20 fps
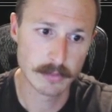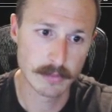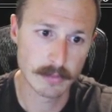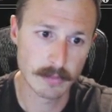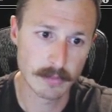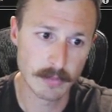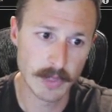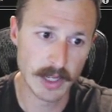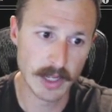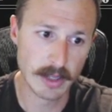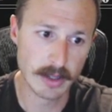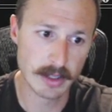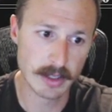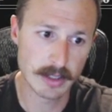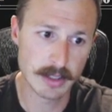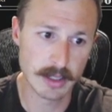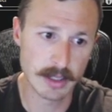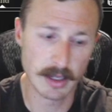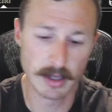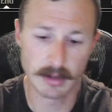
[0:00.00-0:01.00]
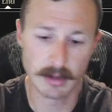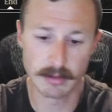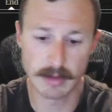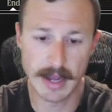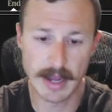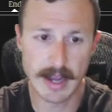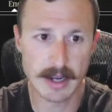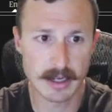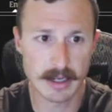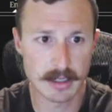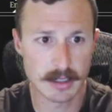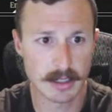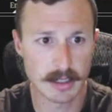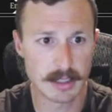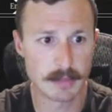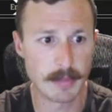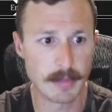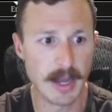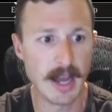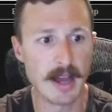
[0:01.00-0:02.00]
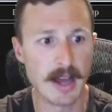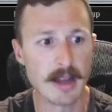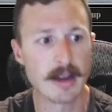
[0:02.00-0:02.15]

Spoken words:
Man, this lag is bad.